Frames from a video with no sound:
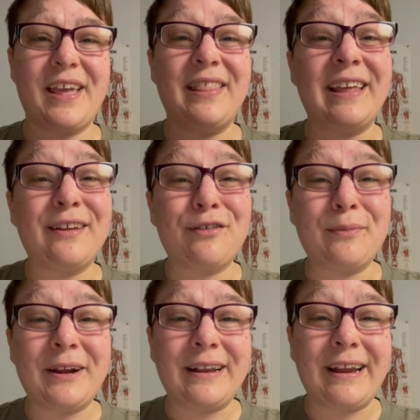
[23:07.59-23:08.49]
Thanks for
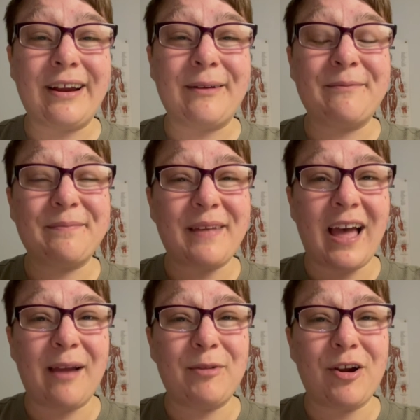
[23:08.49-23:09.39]
being here.
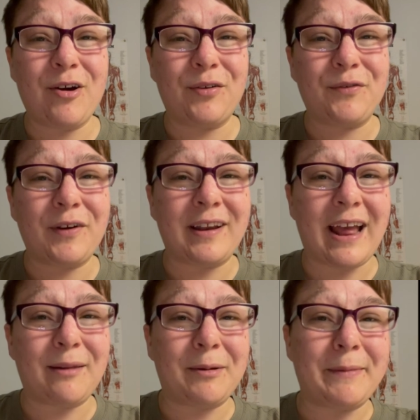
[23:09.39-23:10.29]
I'm your host for
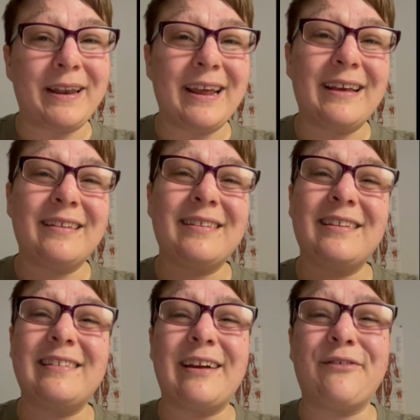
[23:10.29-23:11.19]
Anatomy Mondays,
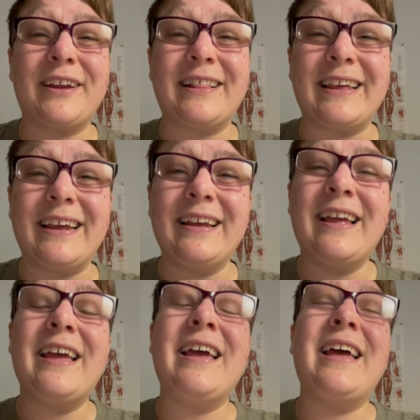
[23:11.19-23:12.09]
Stephanie Lee,
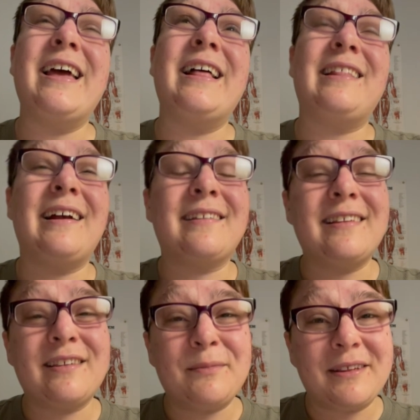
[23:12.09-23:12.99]

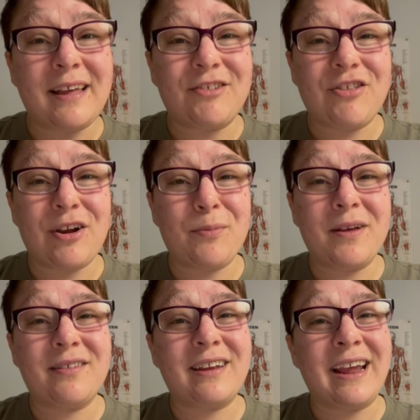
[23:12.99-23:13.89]
licensed massage
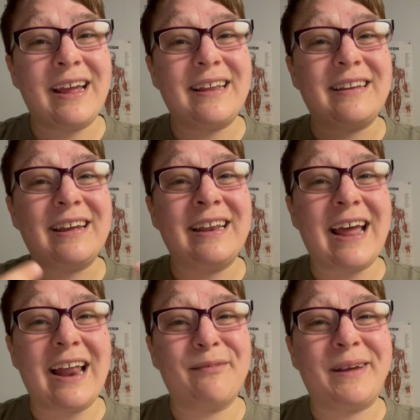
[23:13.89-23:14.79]
therapist and
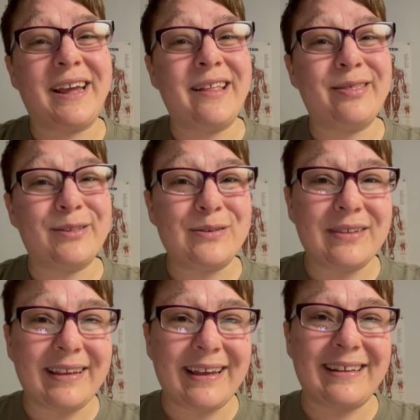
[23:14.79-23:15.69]
anatomy
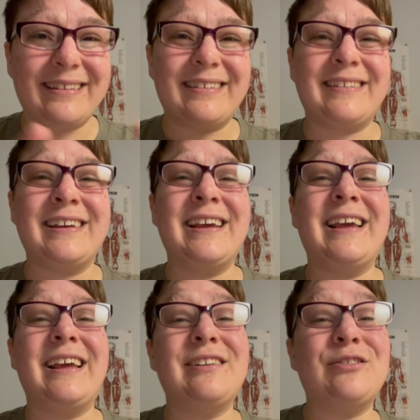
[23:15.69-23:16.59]
enthusiast.
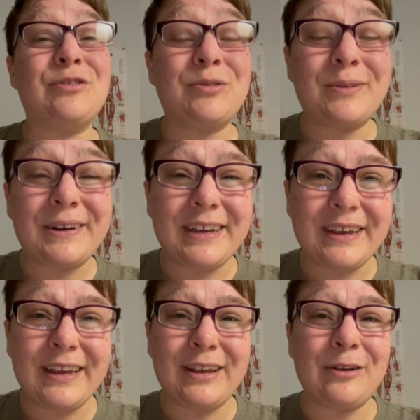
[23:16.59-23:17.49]

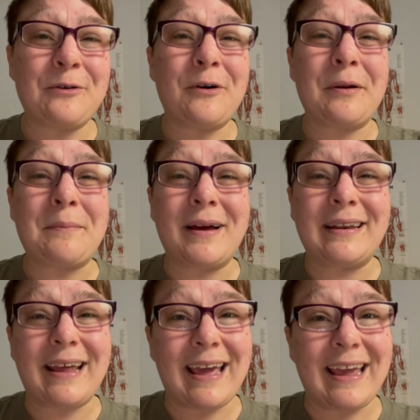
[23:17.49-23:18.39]
Enjoy your
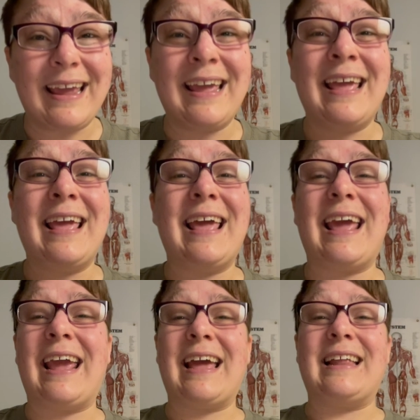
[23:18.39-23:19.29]
Monday,
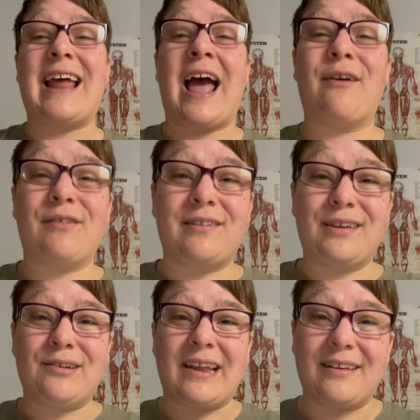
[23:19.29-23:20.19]
and I will see
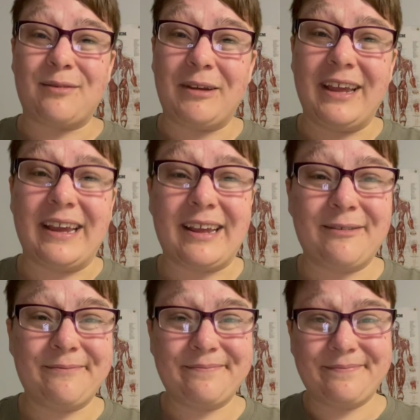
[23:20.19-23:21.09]
you next week.
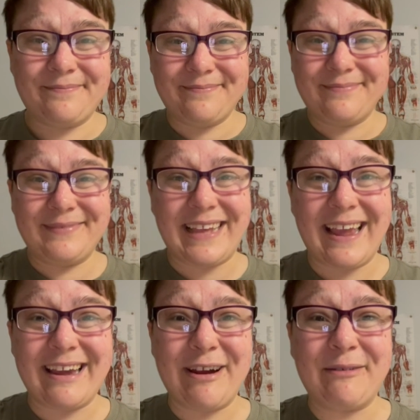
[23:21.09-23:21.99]
Take
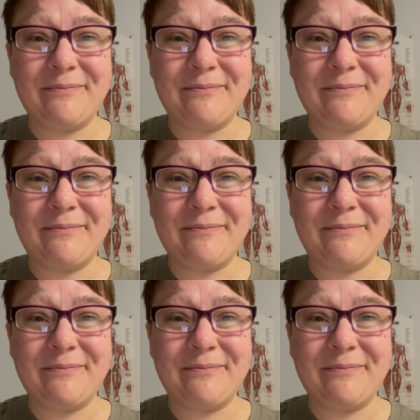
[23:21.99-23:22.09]
care.